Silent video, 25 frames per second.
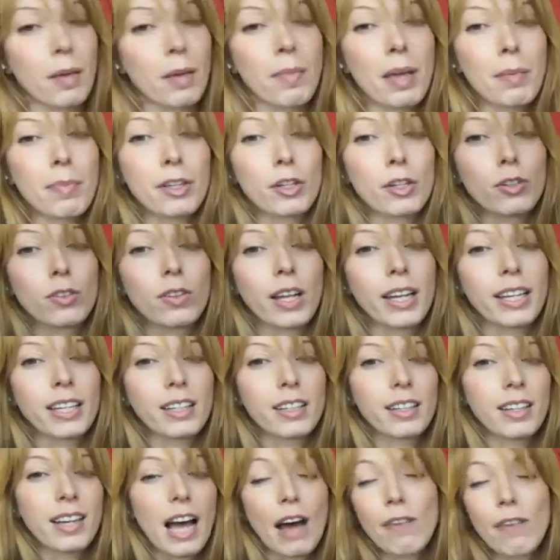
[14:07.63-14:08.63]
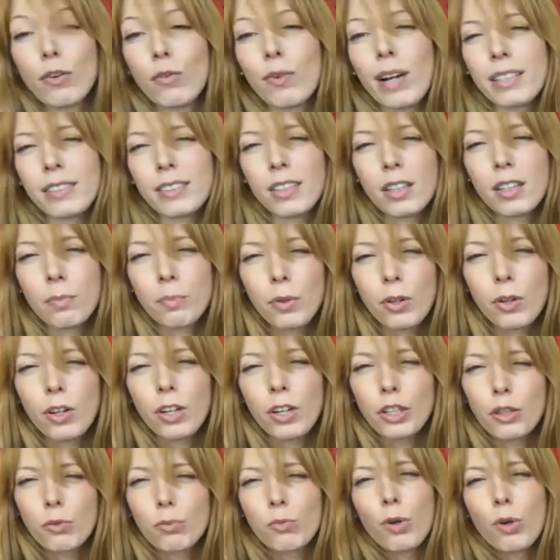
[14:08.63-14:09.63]
and maybe you're like have it rested on a
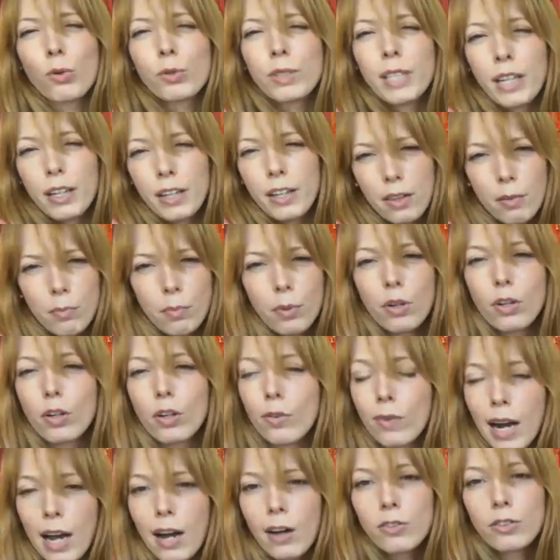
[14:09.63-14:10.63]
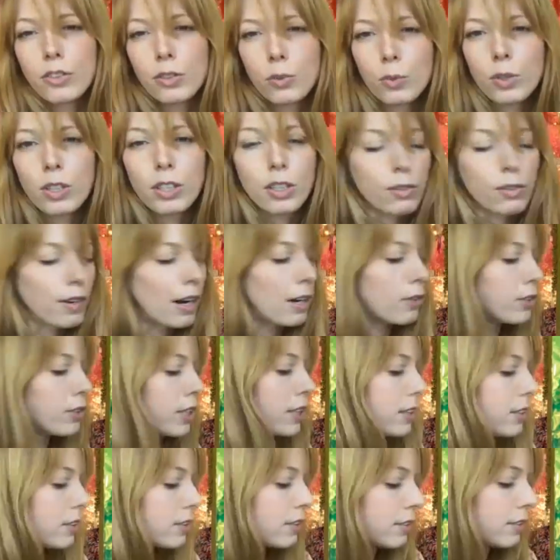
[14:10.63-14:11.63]
book and you're rotating the book around to work around
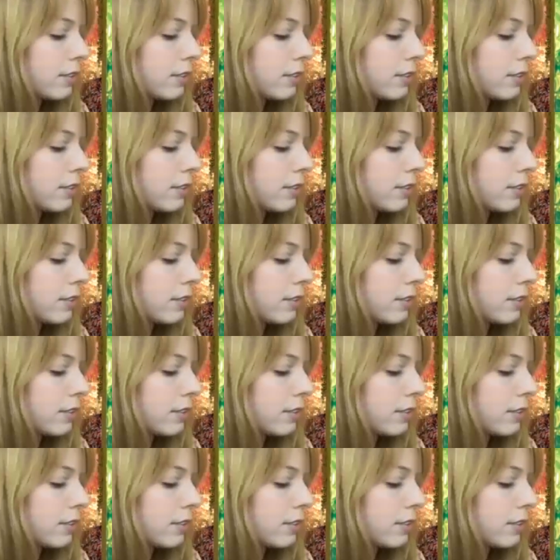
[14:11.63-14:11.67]
it.